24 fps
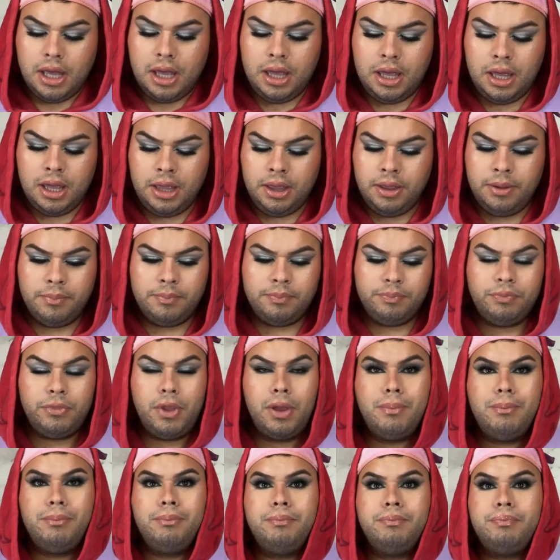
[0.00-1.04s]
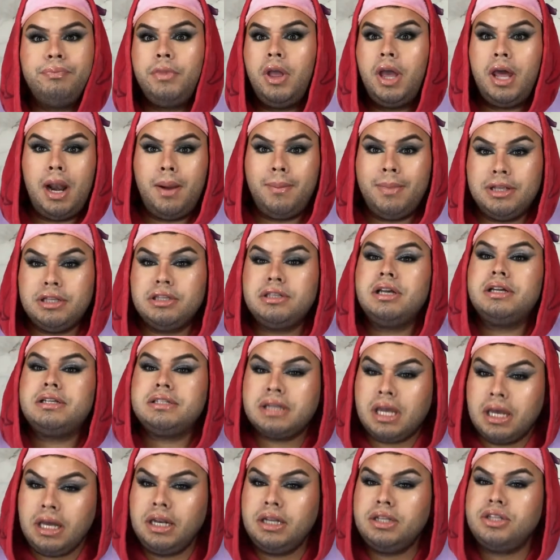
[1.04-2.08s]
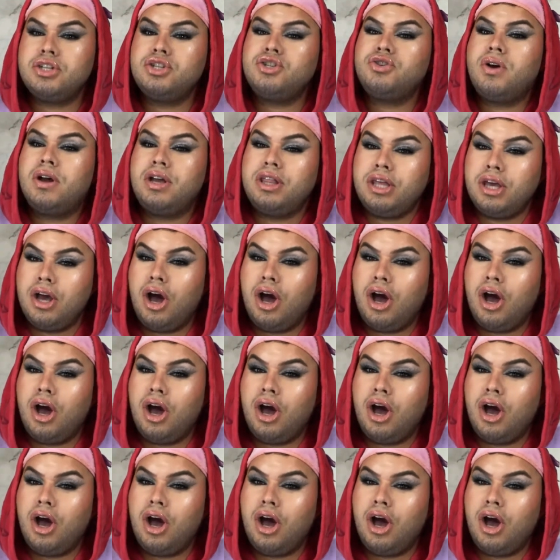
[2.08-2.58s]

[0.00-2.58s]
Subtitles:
And I'm excited to try the